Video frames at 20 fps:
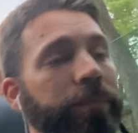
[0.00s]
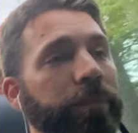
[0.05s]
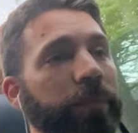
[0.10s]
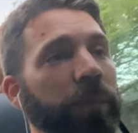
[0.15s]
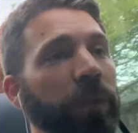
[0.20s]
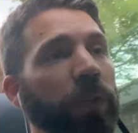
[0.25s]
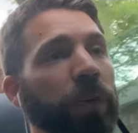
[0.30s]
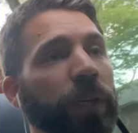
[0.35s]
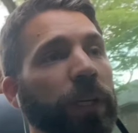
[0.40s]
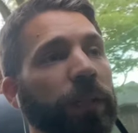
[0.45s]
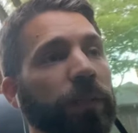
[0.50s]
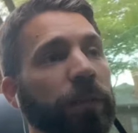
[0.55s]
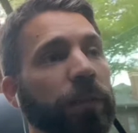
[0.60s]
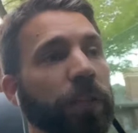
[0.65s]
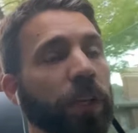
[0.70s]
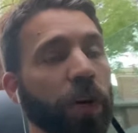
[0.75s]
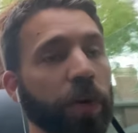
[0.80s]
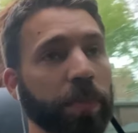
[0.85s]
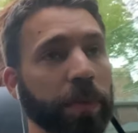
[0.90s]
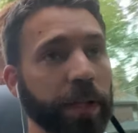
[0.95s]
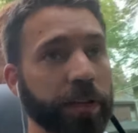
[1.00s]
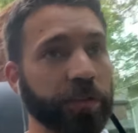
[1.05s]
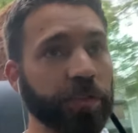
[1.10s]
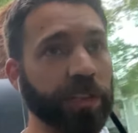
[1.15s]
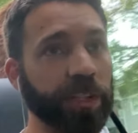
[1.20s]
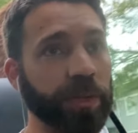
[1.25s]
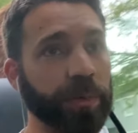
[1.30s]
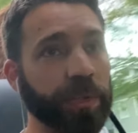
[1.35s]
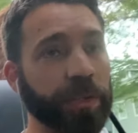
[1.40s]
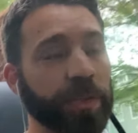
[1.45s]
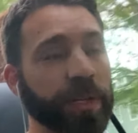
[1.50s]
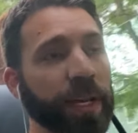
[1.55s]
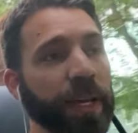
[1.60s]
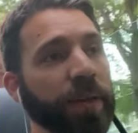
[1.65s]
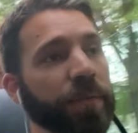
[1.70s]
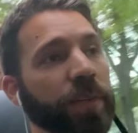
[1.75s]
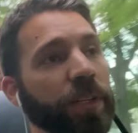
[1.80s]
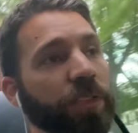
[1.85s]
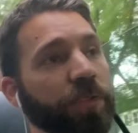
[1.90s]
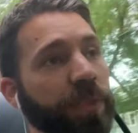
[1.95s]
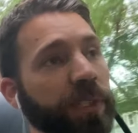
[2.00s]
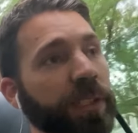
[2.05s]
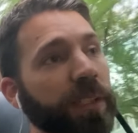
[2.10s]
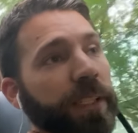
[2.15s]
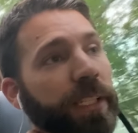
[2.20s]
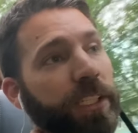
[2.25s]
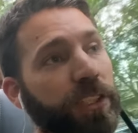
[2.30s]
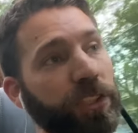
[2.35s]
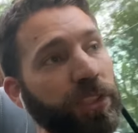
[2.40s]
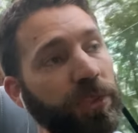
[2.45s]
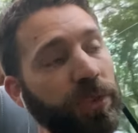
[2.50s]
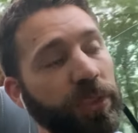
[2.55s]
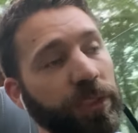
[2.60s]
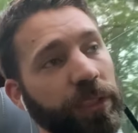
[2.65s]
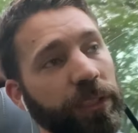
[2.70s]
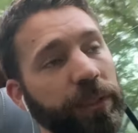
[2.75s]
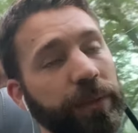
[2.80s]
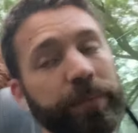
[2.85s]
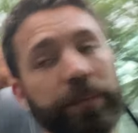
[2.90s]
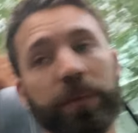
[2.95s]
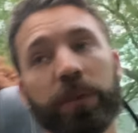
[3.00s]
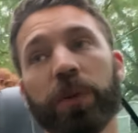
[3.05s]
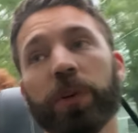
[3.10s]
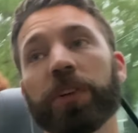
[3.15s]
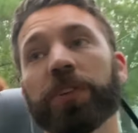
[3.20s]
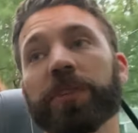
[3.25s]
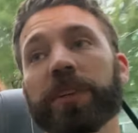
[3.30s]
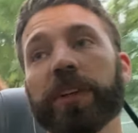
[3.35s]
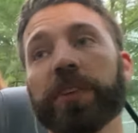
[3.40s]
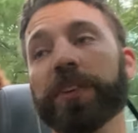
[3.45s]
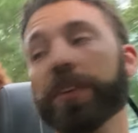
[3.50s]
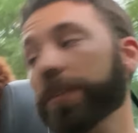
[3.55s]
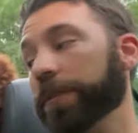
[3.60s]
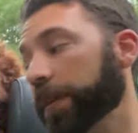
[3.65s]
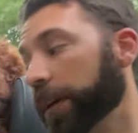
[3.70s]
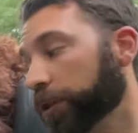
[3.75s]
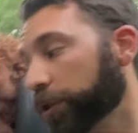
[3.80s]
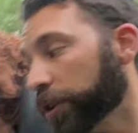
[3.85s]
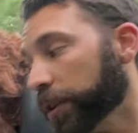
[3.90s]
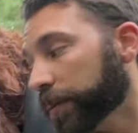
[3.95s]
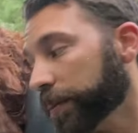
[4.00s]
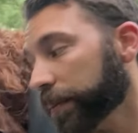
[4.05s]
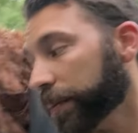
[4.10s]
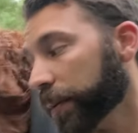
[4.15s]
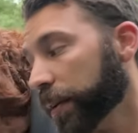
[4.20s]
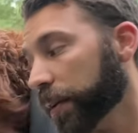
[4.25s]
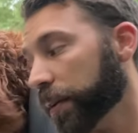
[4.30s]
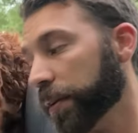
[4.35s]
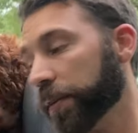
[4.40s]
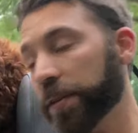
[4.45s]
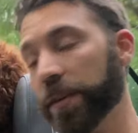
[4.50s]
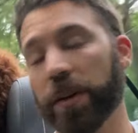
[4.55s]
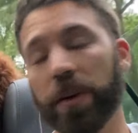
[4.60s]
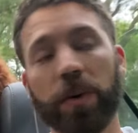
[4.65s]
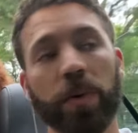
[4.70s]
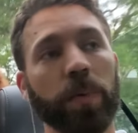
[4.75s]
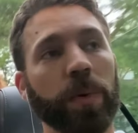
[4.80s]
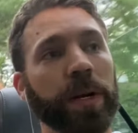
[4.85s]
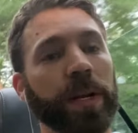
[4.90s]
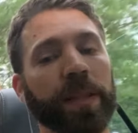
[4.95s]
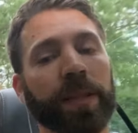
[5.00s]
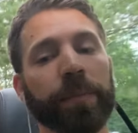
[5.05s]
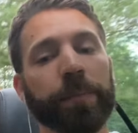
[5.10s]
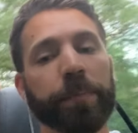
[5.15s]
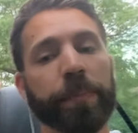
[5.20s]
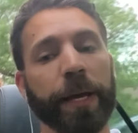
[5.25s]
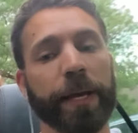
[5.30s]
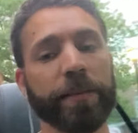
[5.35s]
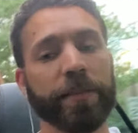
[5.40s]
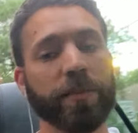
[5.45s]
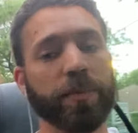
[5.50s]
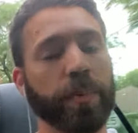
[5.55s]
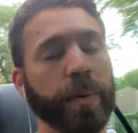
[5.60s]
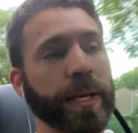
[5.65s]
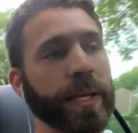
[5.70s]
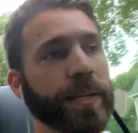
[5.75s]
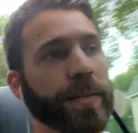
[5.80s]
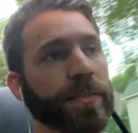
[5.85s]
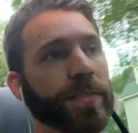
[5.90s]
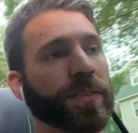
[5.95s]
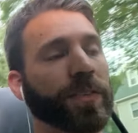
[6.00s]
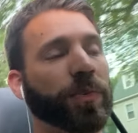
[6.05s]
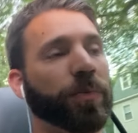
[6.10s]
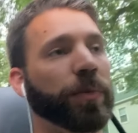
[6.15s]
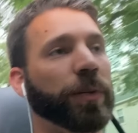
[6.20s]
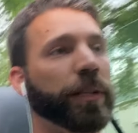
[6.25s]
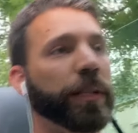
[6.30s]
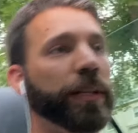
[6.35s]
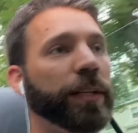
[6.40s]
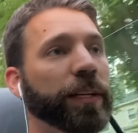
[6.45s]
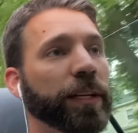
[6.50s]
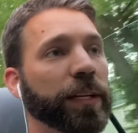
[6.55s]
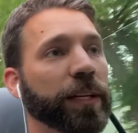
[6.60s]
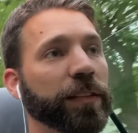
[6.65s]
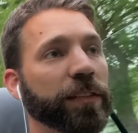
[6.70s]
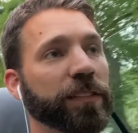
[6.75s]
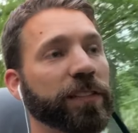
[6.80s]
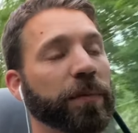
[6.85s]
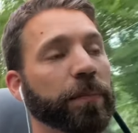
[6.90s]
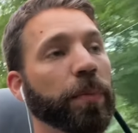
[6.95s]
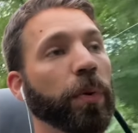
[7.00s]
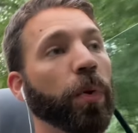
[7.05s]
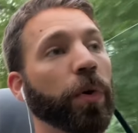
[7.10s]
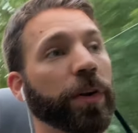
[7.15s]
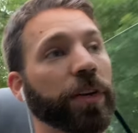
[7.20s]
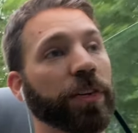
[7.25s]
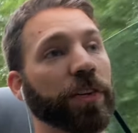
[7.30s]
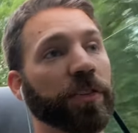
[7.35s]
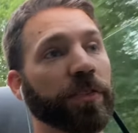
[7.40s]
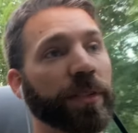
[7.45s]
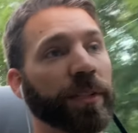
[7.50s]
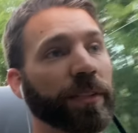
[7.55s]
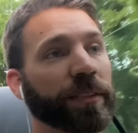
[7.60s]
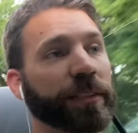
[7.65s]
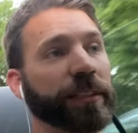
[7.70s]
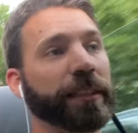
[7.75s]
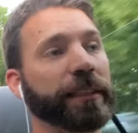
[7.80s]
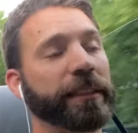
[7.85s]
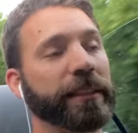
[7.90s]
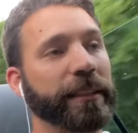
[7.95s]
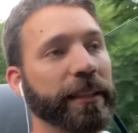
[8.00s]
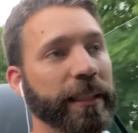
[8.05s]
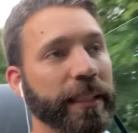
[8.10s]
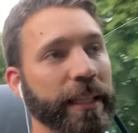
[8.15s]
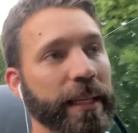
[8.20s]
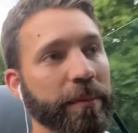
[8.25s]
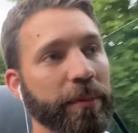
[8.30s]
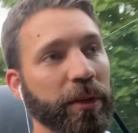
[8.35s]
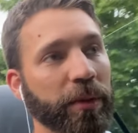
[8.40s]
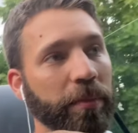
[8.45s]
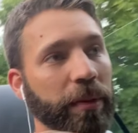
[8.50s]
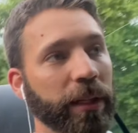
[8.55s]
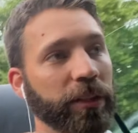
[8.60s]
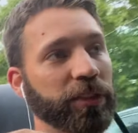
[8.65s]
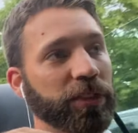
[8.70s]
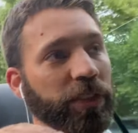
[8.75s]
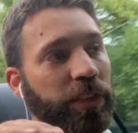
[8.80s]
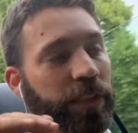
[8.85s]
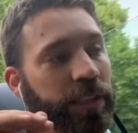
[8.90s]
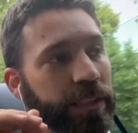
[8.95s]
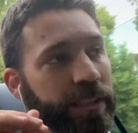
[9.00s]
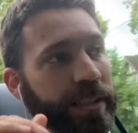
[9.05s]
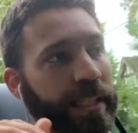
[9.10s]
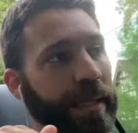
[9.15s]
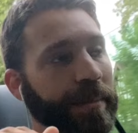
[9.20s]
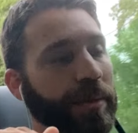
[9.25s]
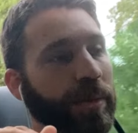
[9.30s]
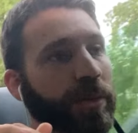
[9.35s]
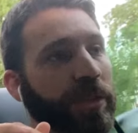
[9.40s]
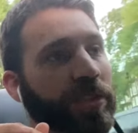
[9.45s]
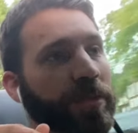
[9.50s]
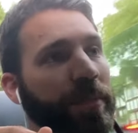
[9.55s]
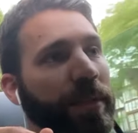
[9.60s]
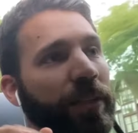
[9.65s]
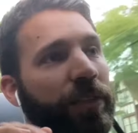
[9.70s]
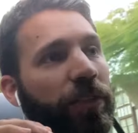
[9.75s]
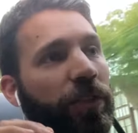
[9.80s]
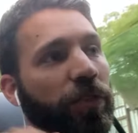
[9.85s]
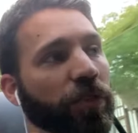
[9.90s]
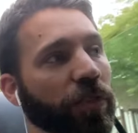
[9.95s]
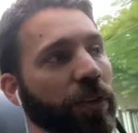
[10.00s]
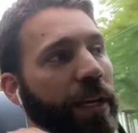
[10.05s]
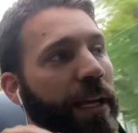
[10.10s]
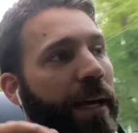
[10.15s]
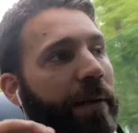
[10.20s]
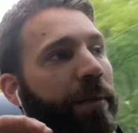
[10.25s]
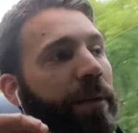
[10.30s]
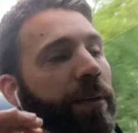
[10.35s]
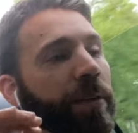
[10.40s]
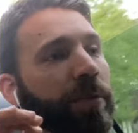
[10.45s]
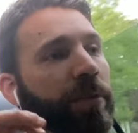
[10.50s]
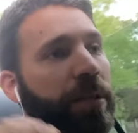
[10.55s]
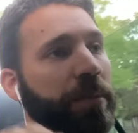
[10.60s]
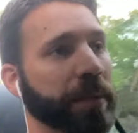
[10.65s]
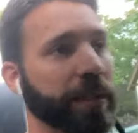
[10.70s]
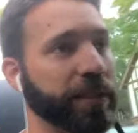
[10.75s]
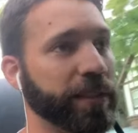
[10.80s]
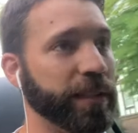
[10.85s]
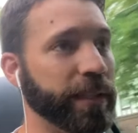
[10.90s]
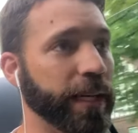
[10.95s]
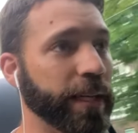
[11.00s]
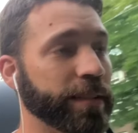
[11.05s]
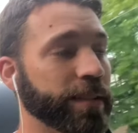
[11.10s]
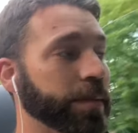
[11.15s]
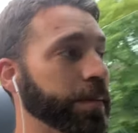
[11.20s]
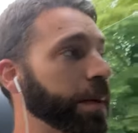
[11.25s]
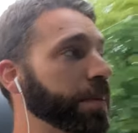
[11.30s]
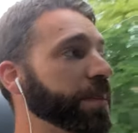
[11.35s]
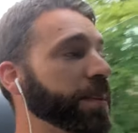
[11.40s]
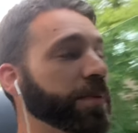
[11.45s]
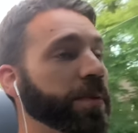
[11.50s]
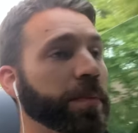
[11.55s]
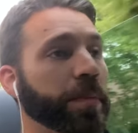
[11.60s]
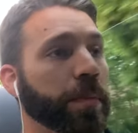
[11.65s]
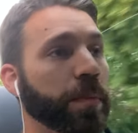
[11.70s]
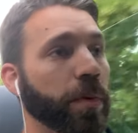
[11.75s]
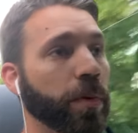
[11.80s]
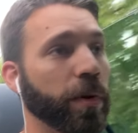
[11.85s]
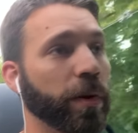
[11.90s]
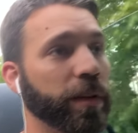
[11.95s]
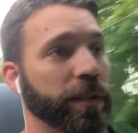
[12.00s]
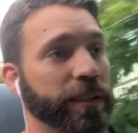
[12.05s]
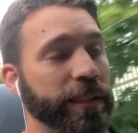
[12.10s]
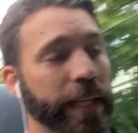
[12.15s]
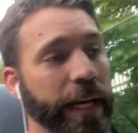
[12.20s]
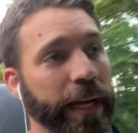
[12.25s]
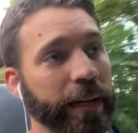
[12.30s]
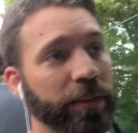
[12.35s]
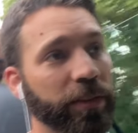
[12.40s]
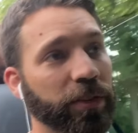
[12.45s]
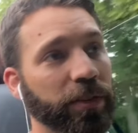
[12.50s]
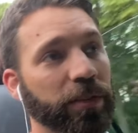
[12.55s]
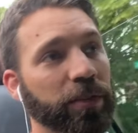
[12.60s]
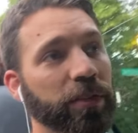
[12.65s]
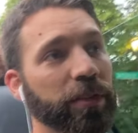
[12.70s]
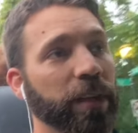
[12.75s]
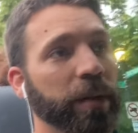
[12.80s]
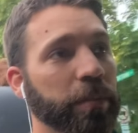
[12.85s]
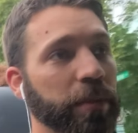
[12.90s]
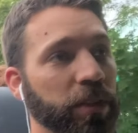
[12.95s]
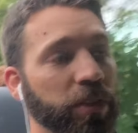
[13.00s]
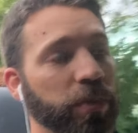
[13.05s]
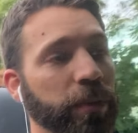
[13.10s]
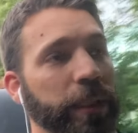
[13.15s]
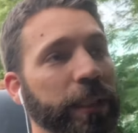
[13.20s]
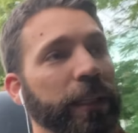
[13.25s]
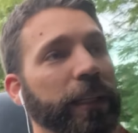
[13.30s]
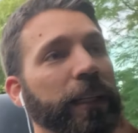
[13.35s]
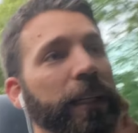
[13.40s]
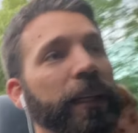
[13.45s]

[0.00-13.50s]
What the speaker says: you'll get low blood sugar when you have adrenal issues or adrenal dysfunction. So one of the best ways to really support your adrenals is to keep your blood sugar stable, which means usually having 3 meals a day, sometimes even more snacks in between,